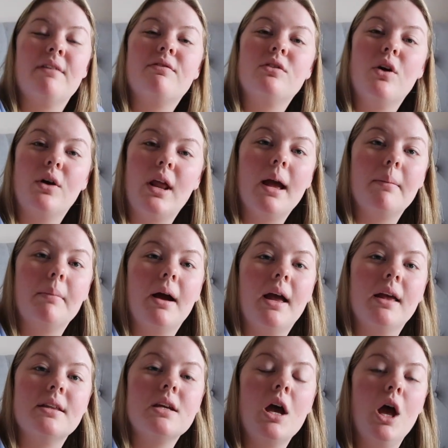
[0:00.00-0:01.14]
If not, I
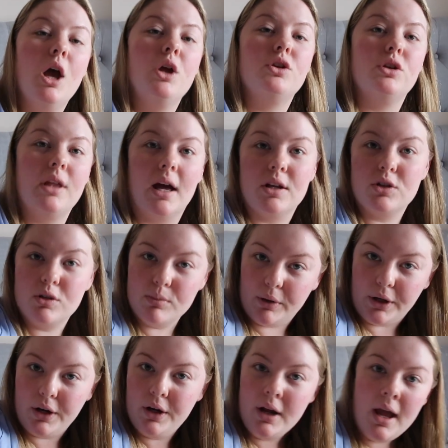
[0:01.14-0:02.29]
might do that
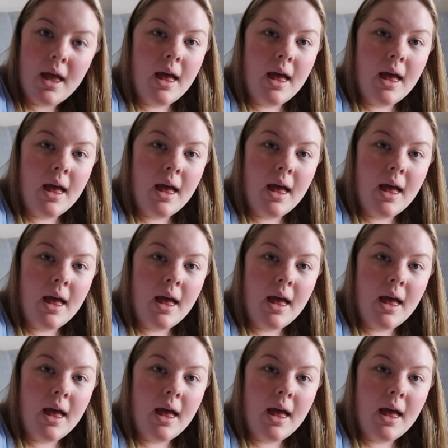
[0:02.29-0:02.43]
tomorrow,